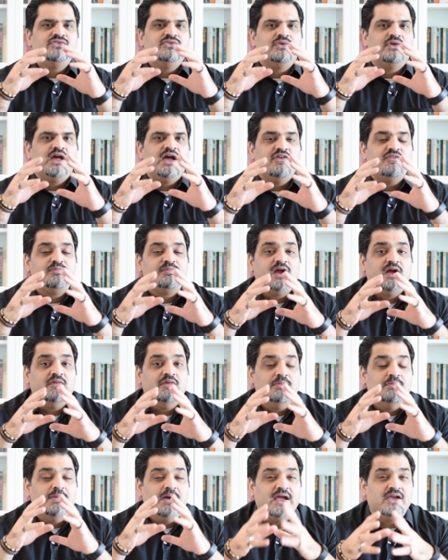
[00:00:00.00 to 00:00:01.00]
You're going to have
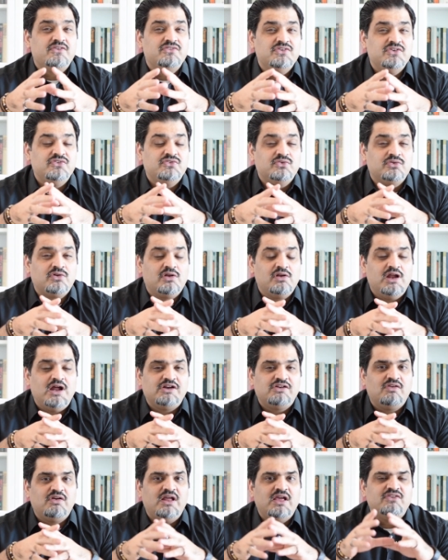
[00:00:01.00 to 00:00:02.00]
private banks issue
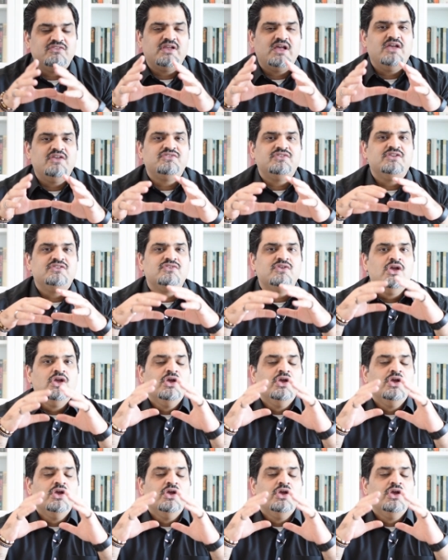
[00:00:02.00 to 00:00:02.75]
collateralized assets.